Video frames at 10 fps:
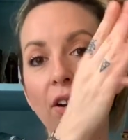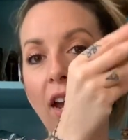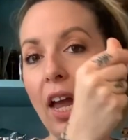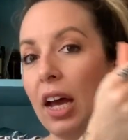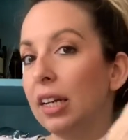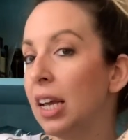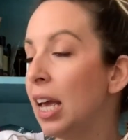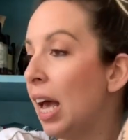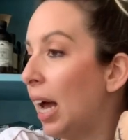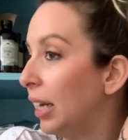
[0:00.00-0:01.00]
hand
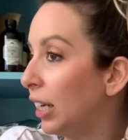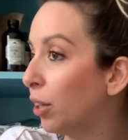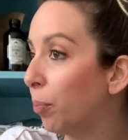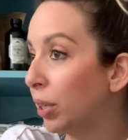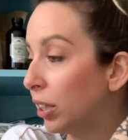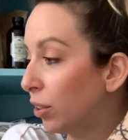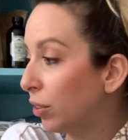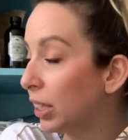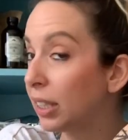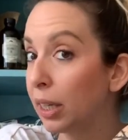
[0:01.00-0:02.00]
and either put it through
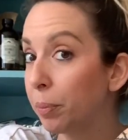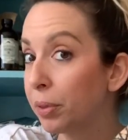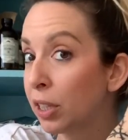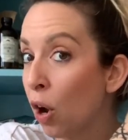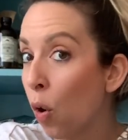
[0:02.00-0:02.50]
the tips,